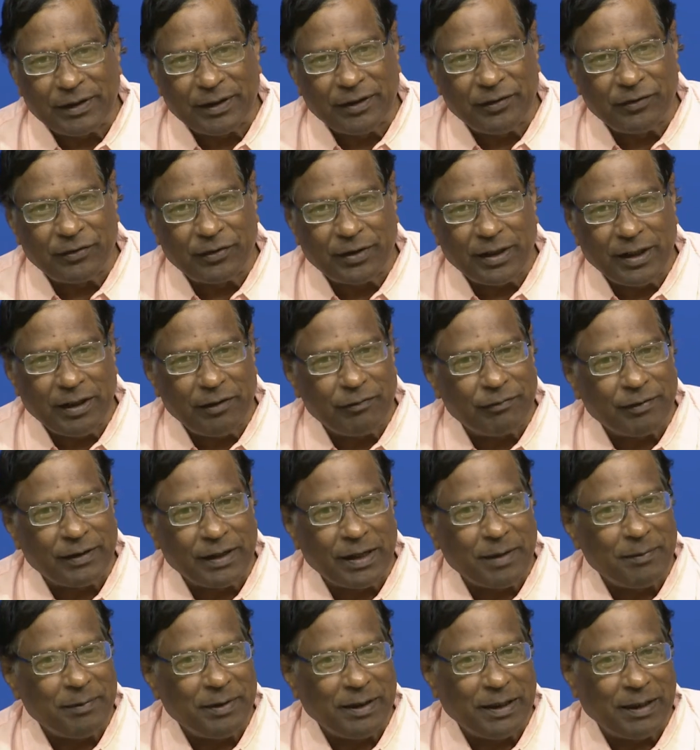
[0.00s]
discrete
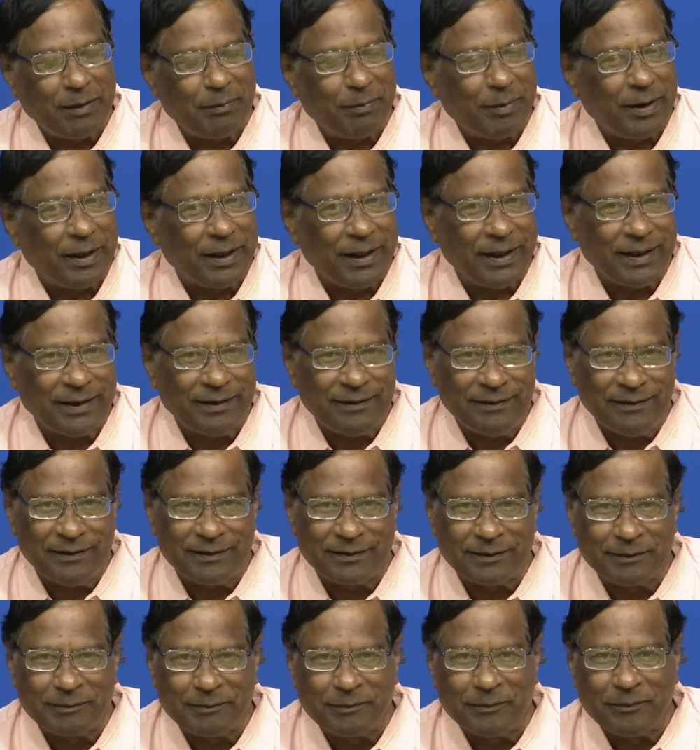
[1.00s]
fundamental particles,